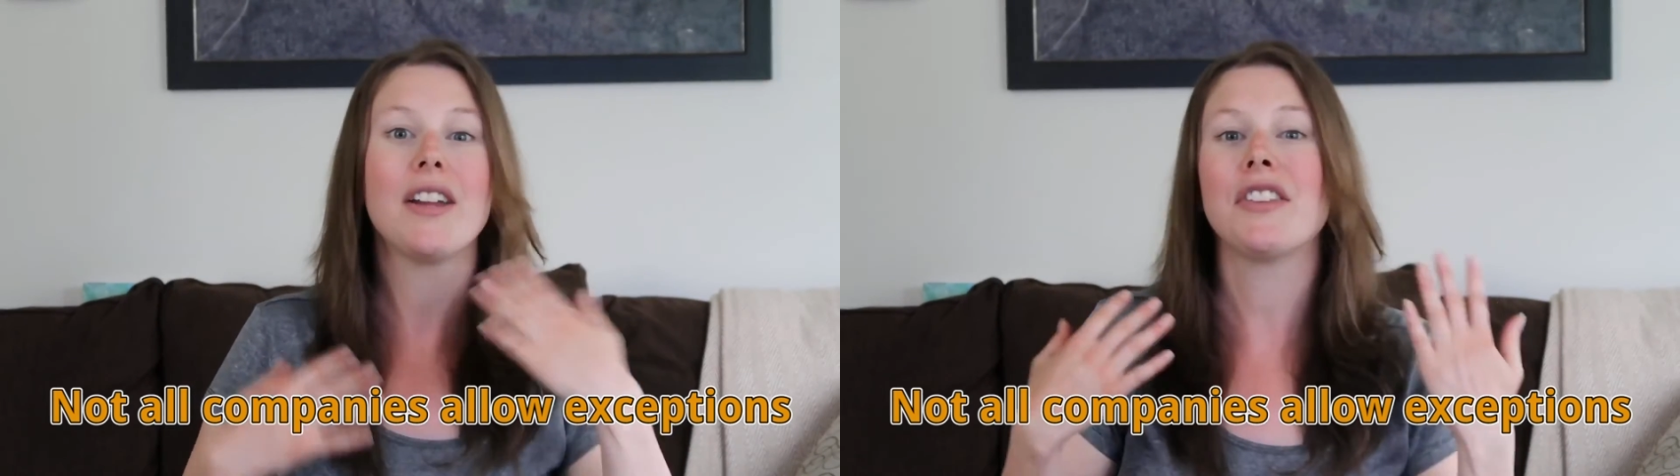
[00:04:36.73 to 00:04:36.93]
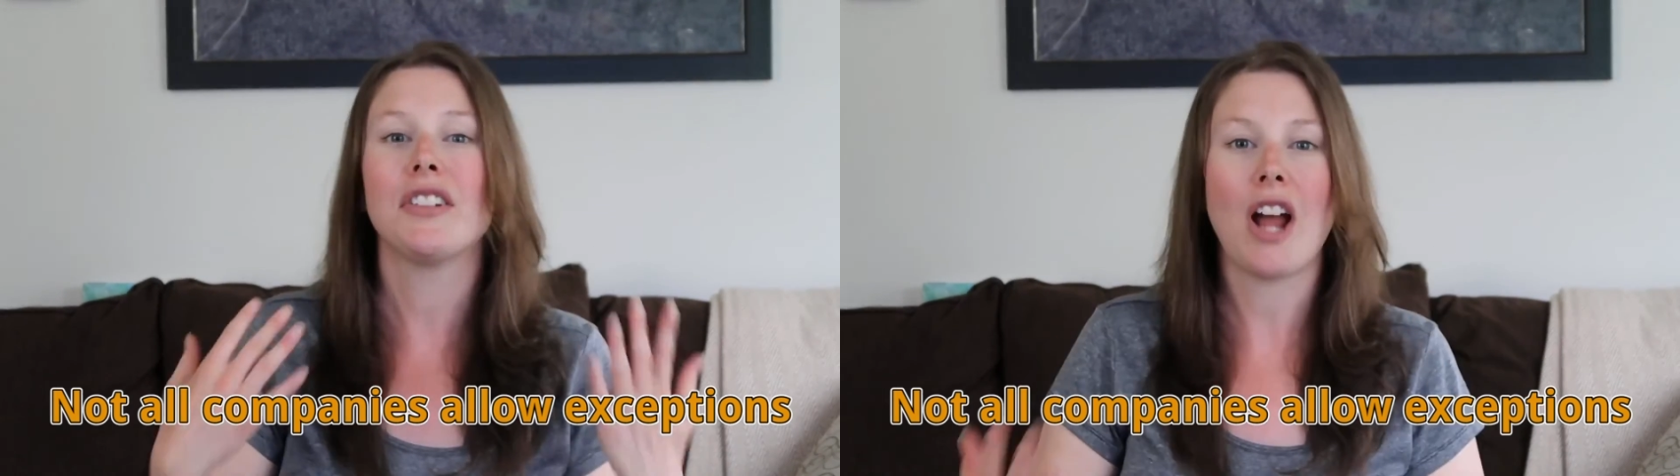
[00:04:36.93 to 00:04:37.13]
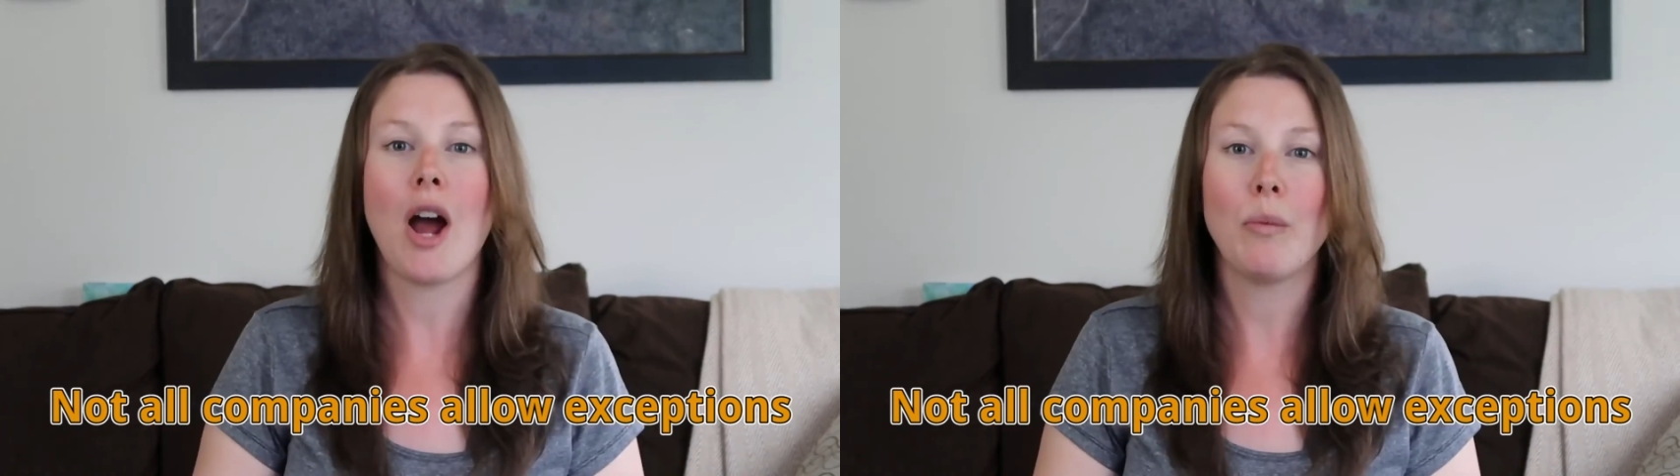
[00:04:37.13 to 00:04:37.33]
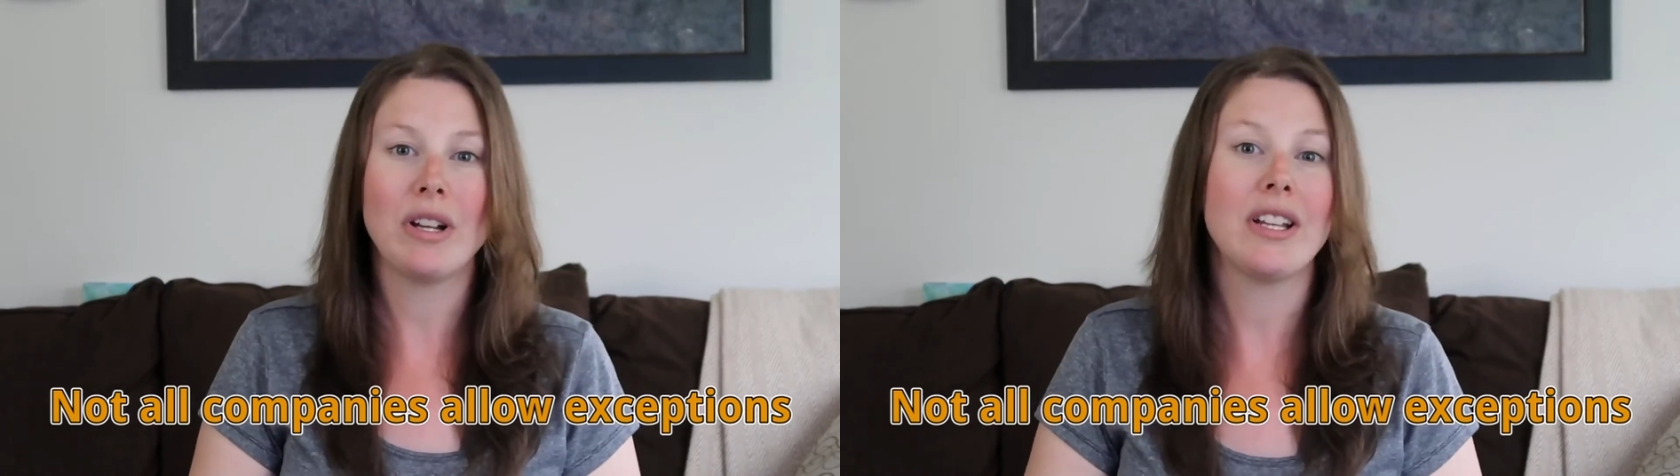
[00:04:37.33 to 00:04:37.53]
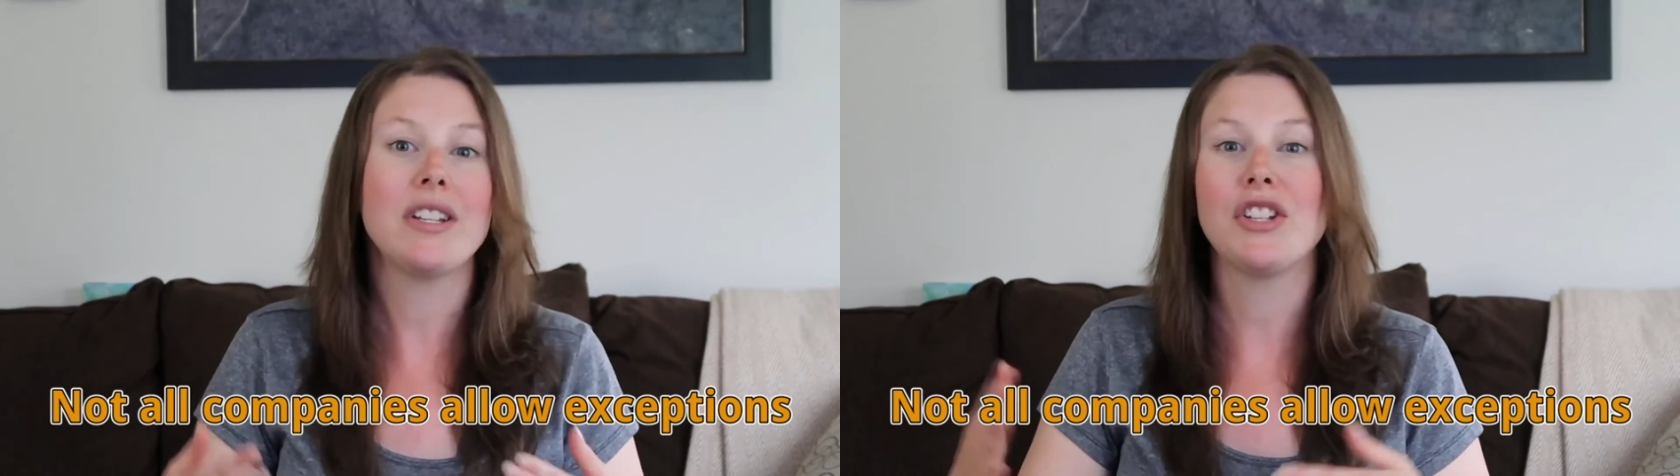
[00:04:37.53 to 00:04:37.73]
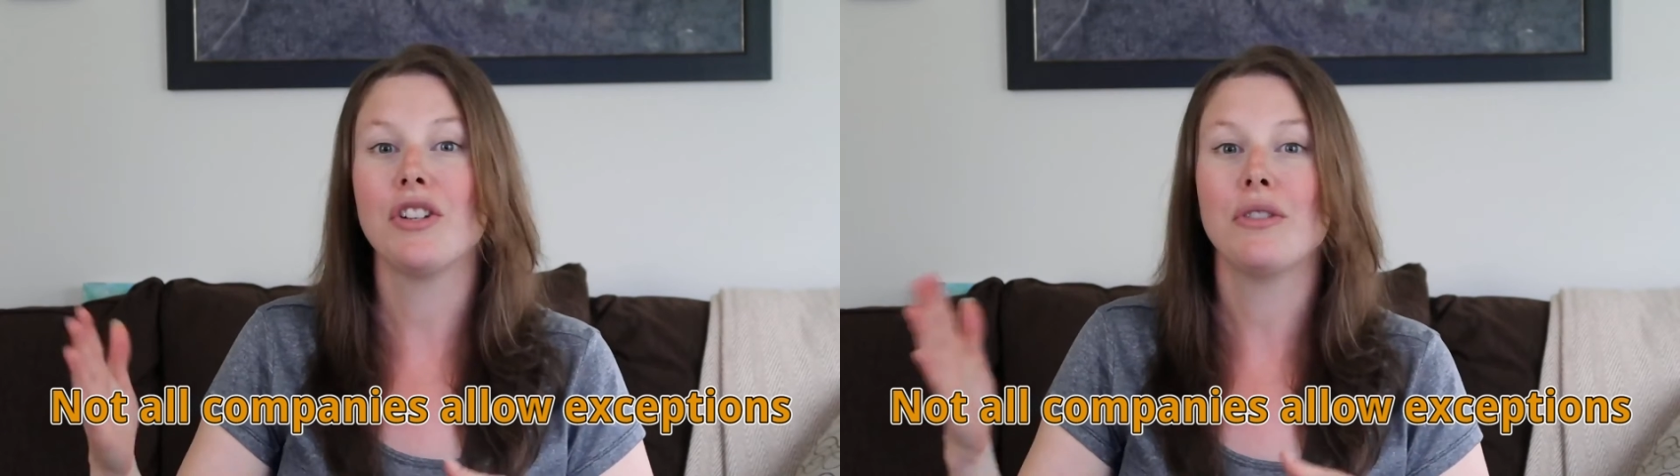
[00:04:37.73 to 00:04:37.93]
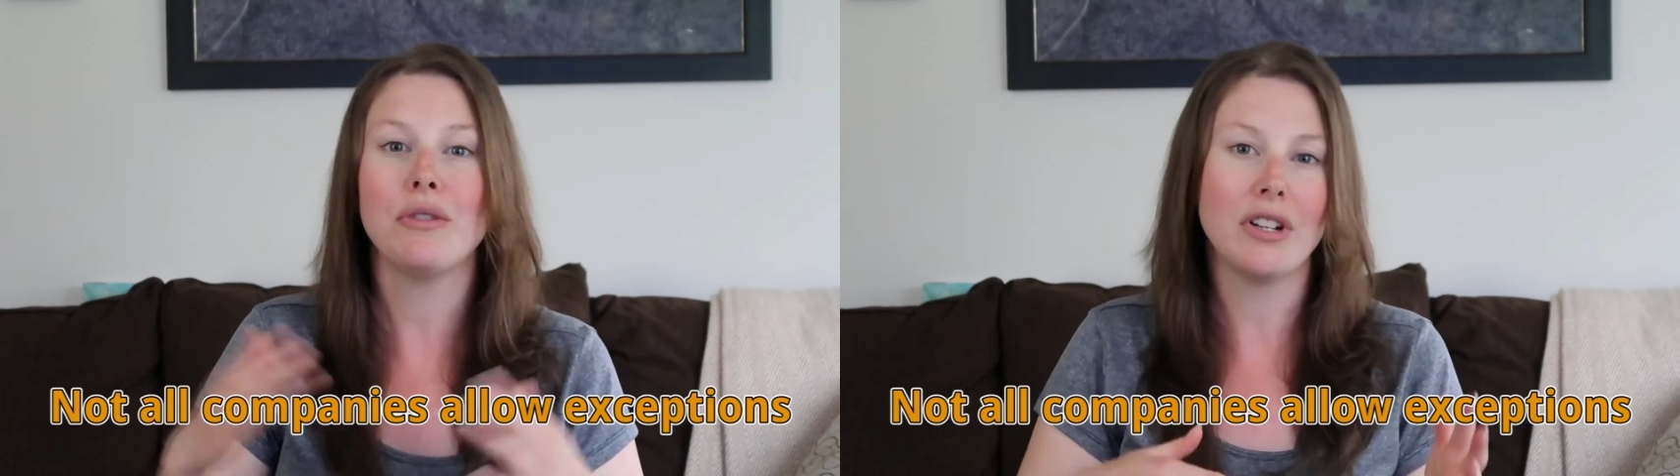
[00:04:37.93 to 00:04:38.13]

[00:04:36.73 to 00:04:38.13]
and they're not willing to